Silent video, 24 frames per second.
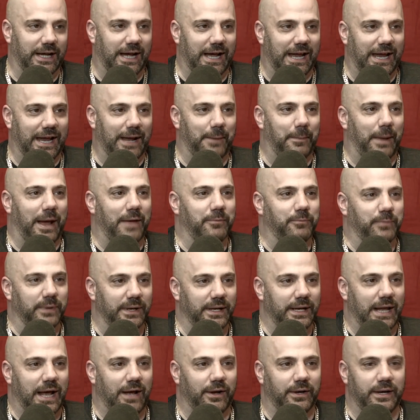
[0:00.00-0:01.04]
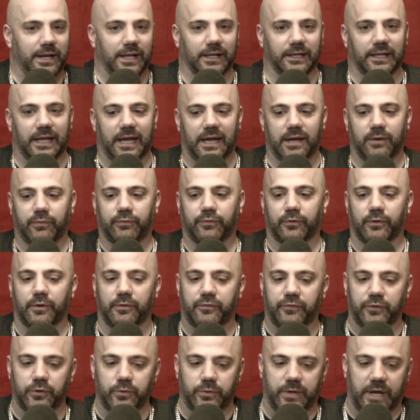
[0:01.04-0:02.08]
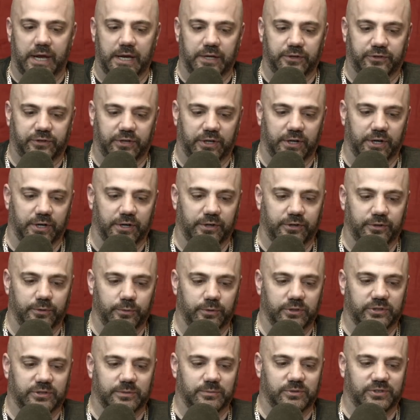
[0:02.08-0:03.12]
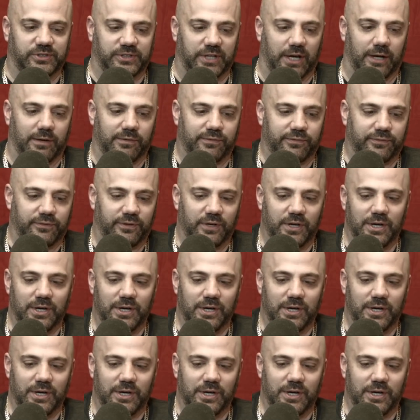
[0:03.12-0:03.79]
I've been out in LA for a few days here doing some stuff,